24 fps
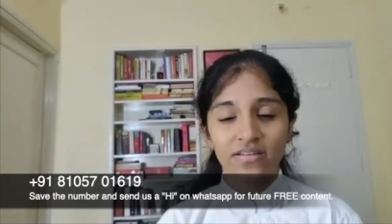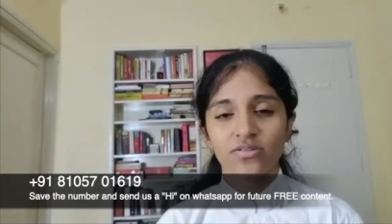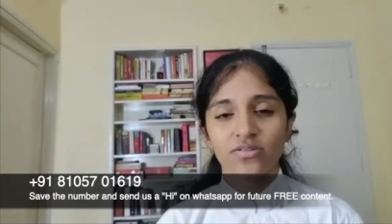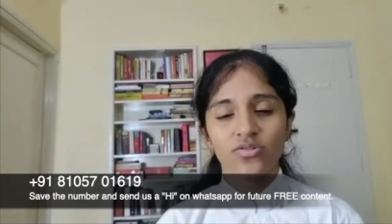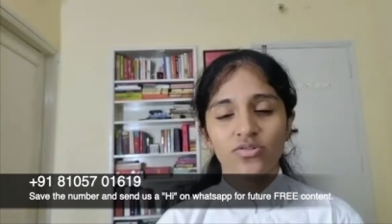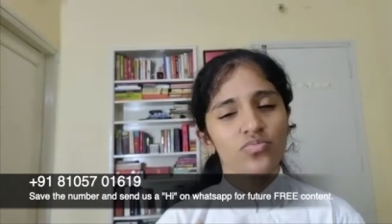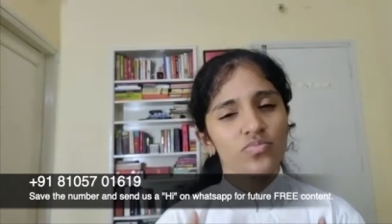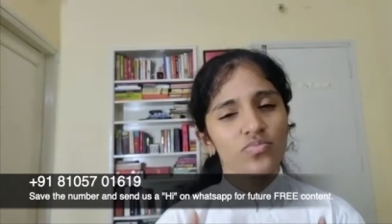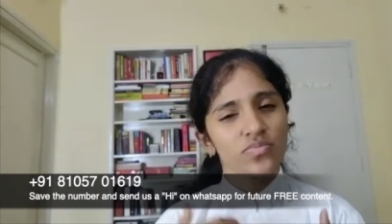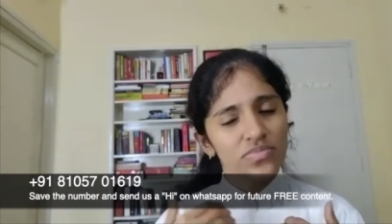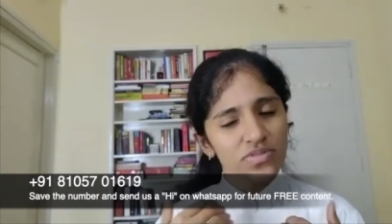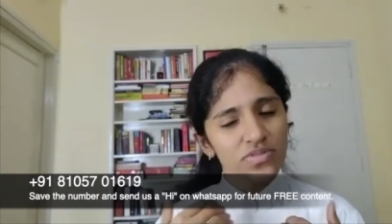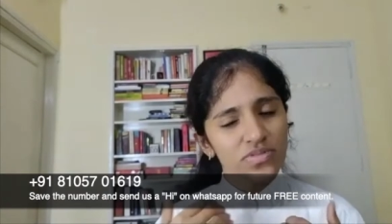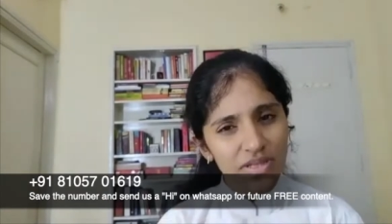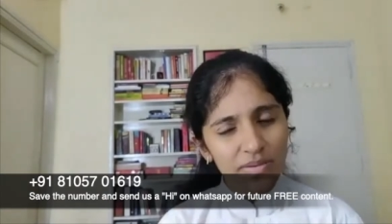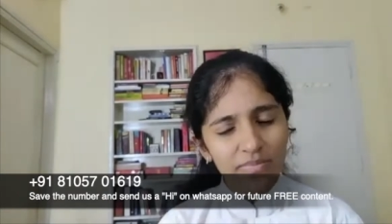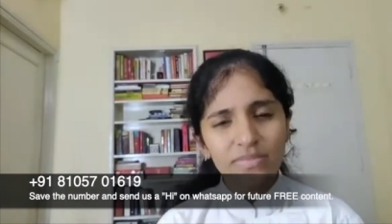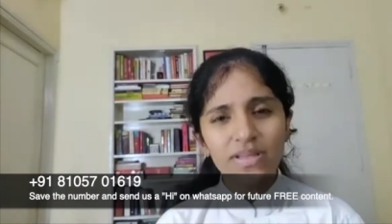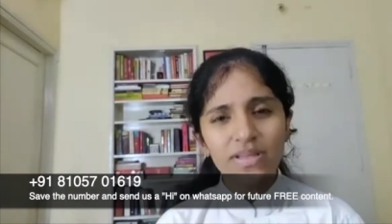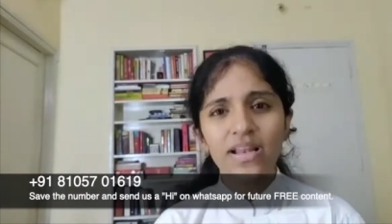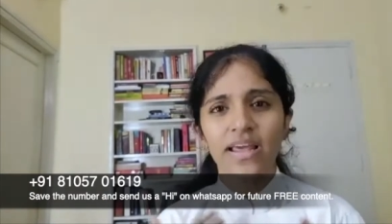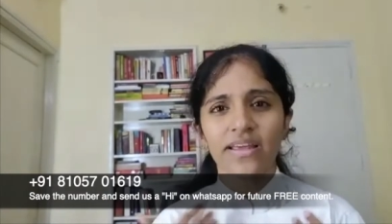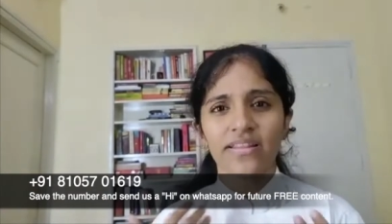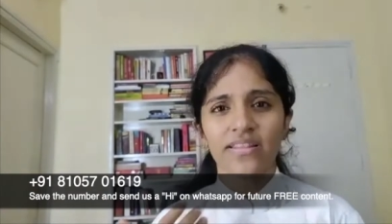So
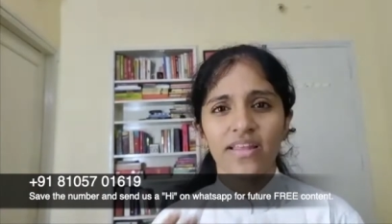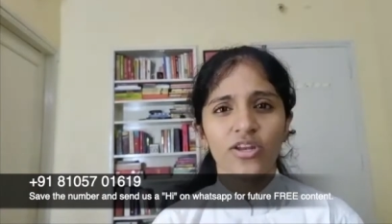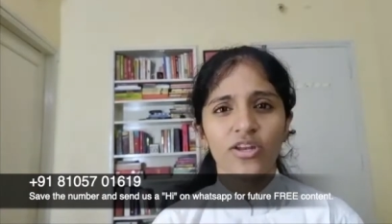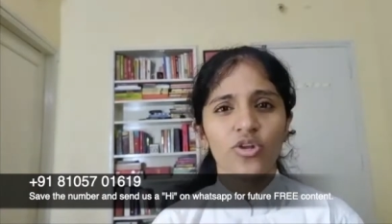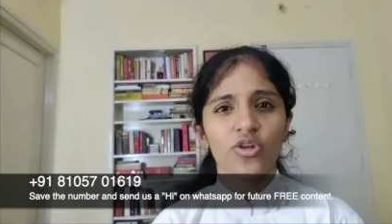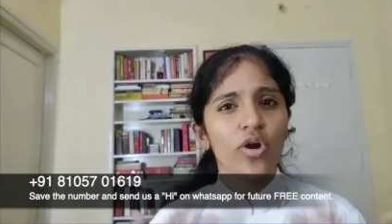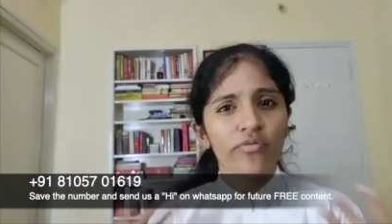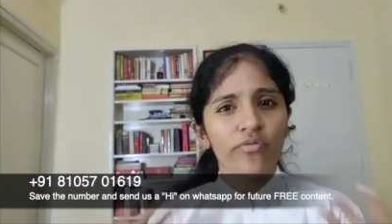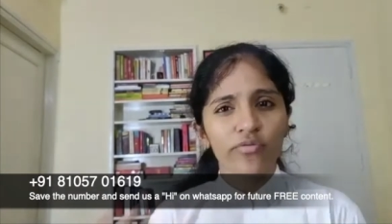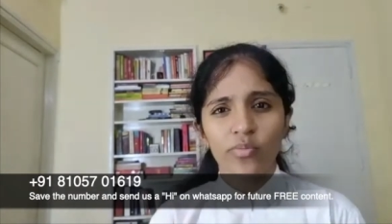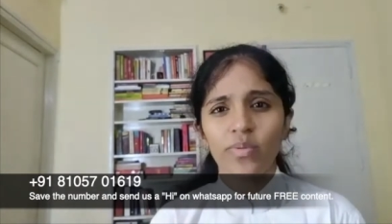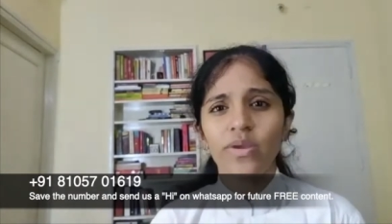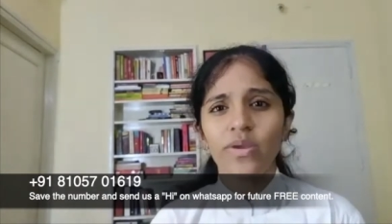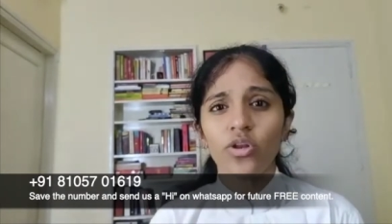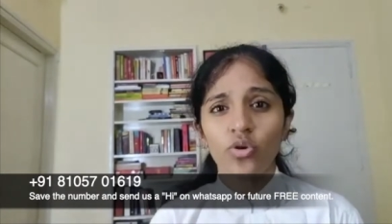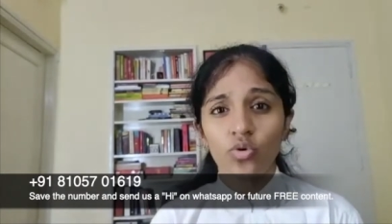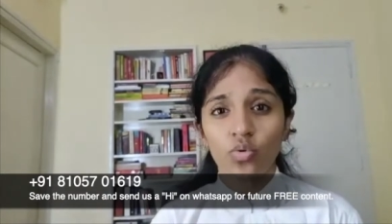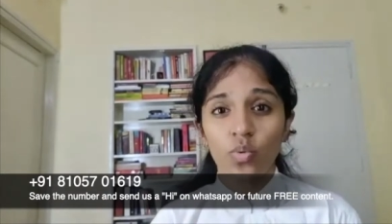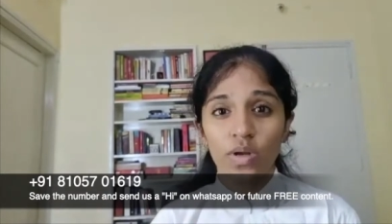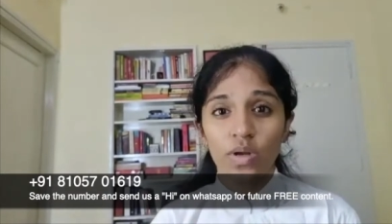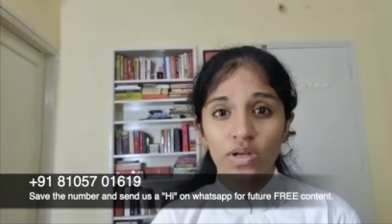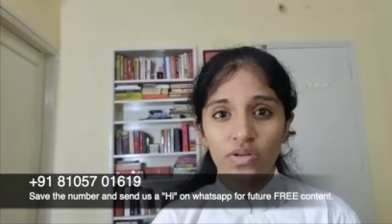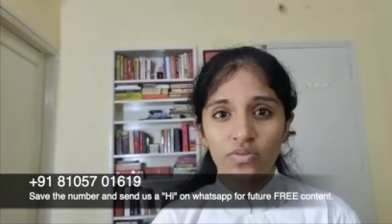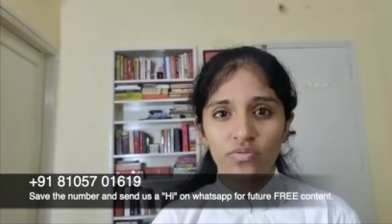something like that, you have to be
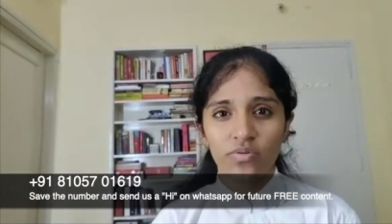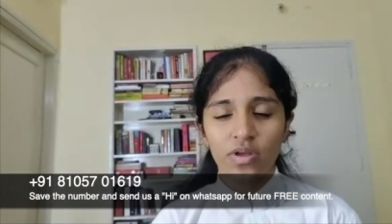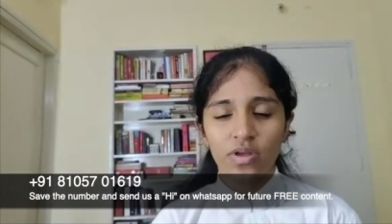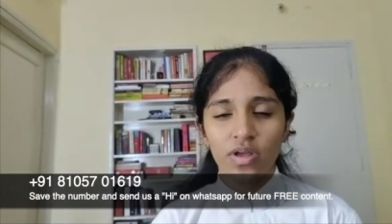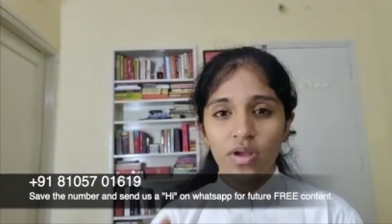innovative,